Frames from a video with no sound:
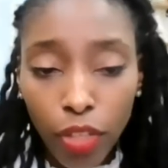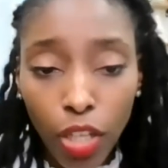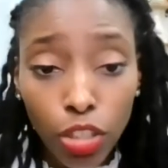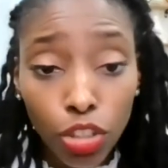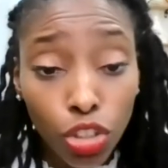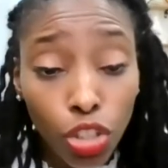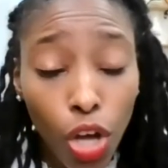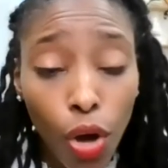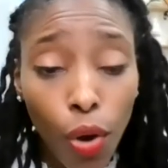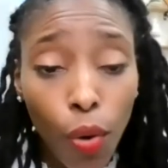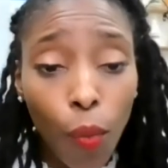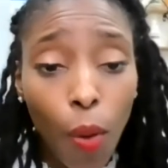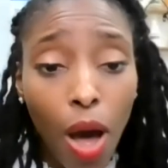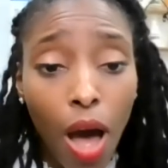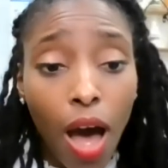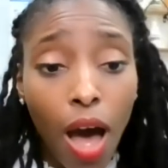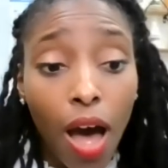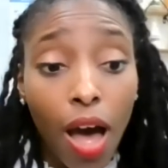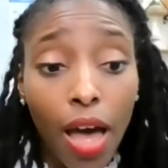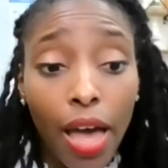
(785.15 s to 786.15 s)
So,
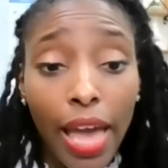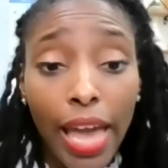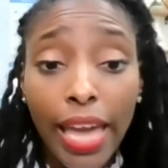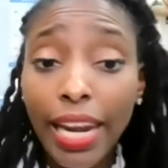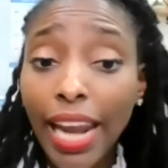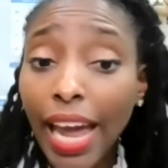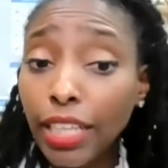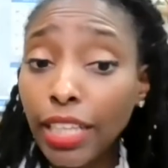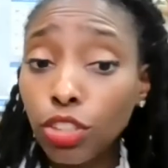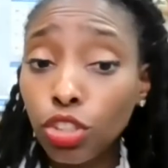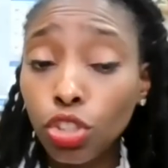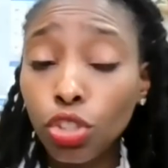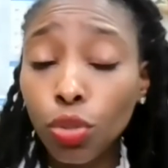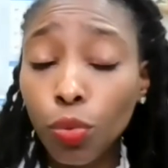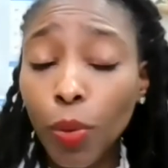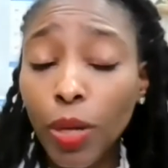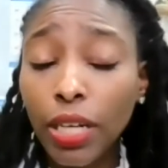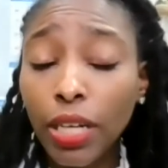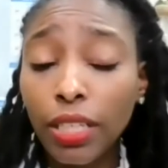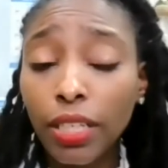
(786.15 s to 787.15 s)
and I do
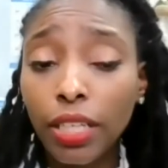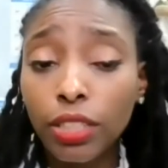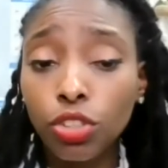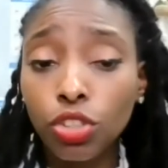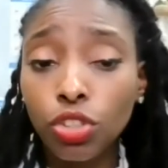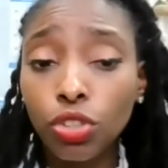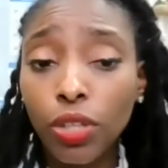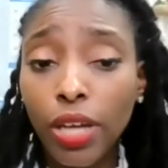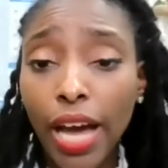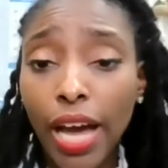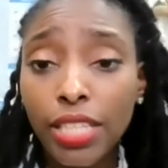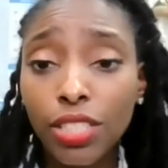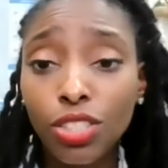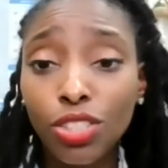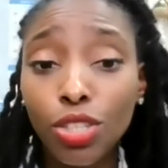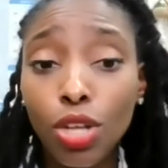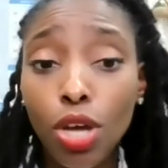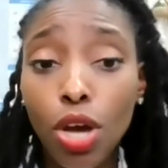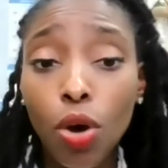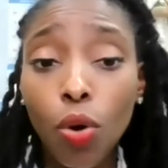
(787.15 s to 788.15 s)
want to let you guys
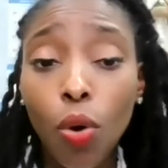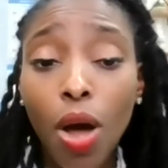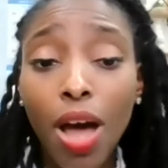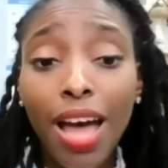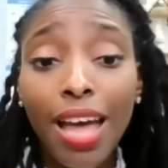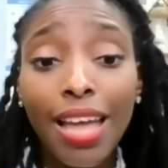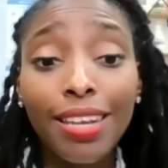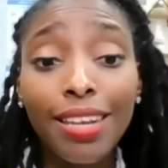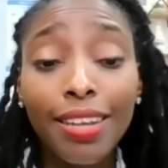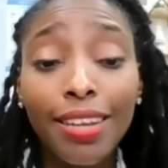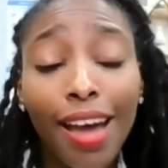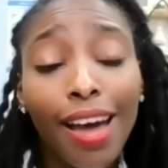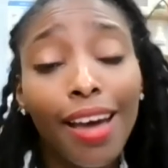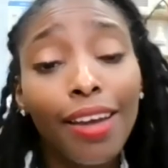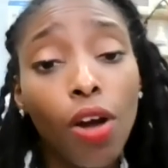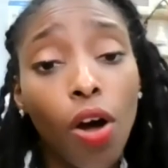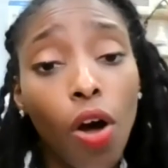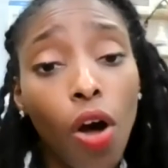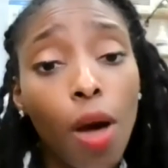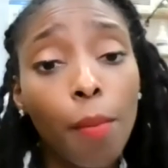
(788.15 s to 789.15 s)
know, not
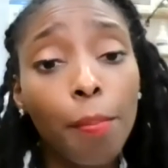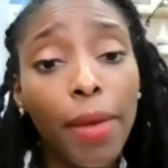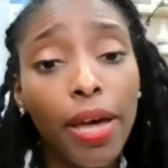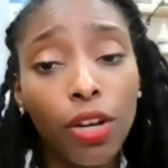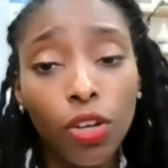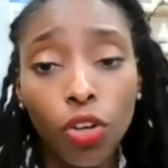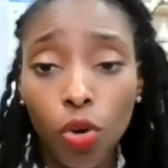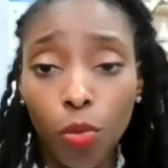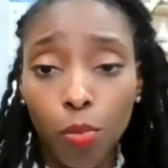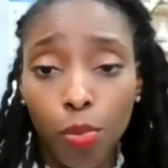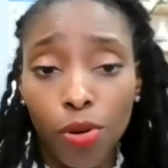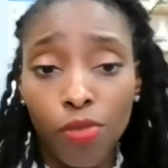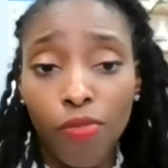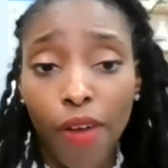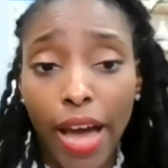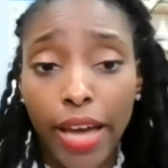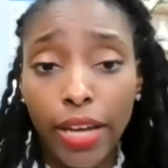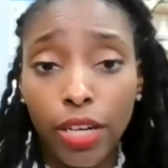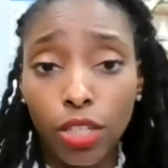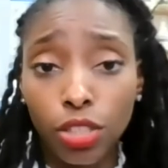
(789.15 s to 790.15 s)
all medical
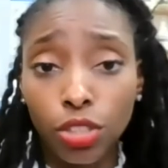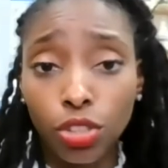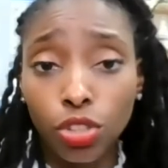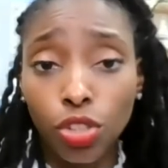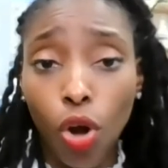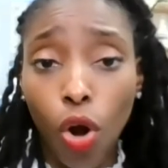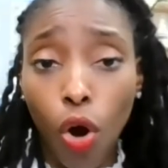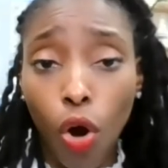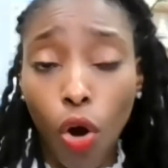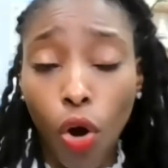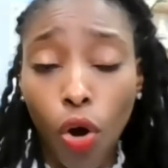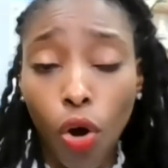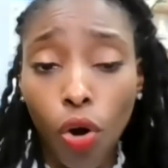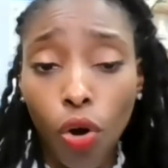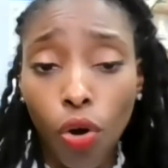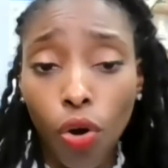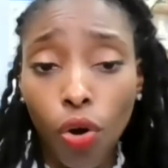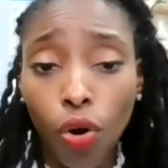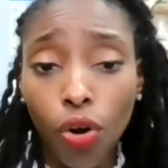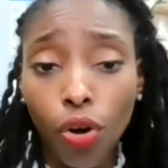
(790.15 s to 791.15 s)
providers
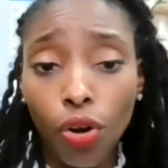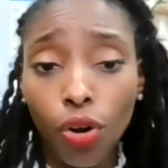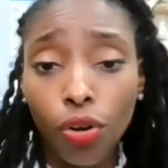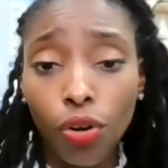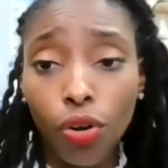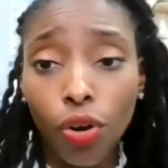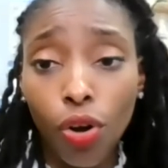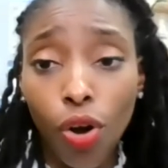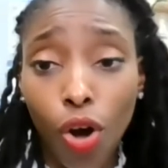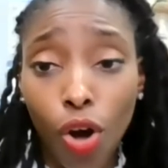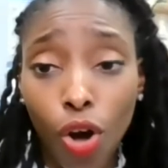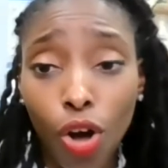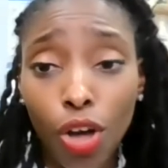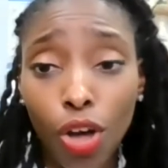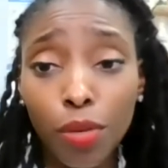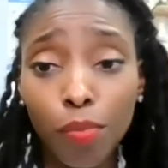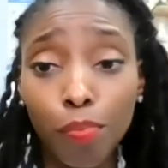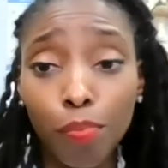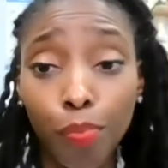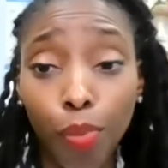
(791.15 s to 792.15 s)
are
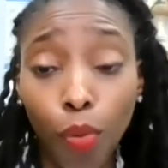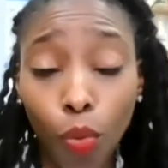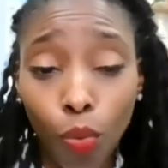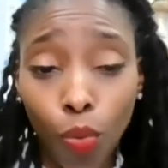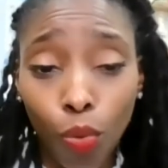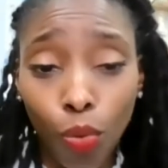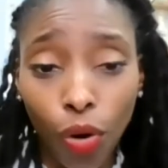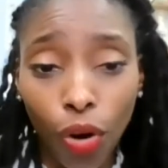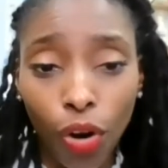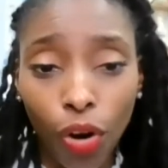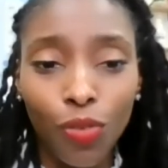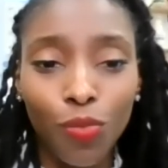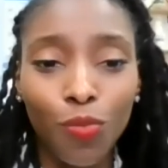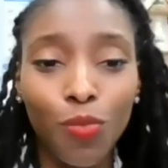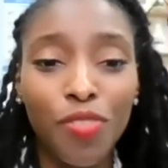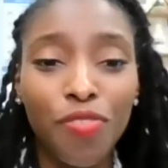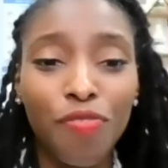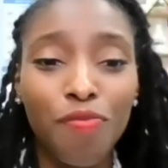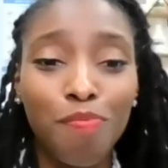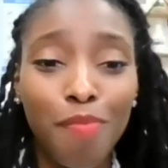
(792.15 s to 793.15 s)
on board
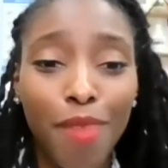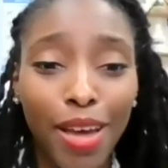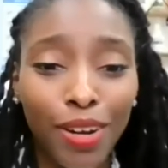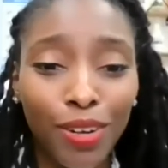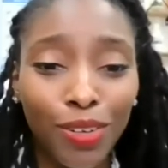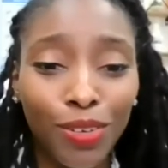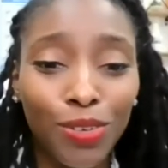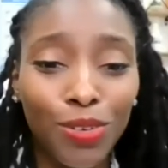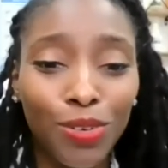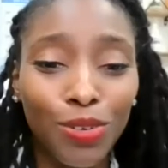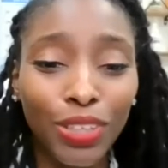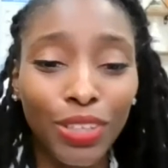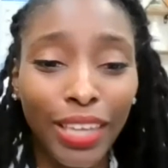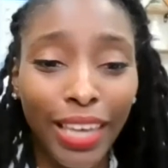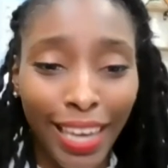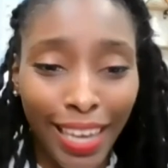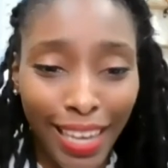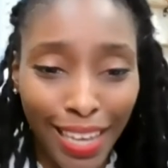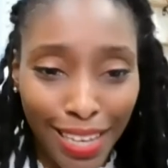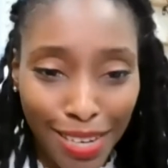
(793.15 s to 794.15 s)
with medical
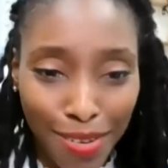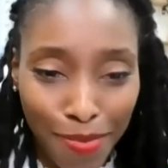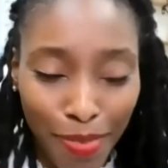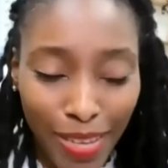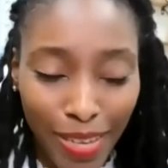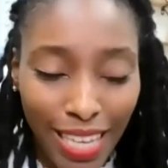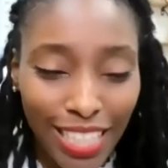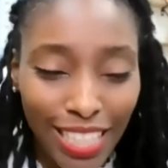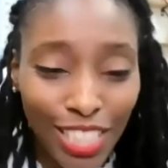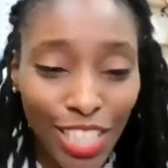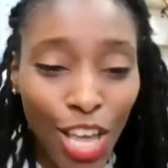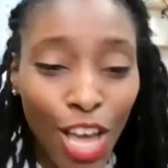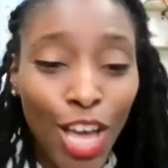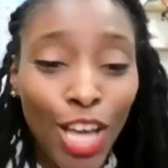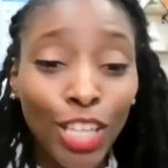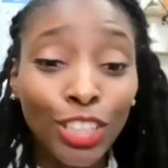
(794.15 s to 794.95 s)
cannabis.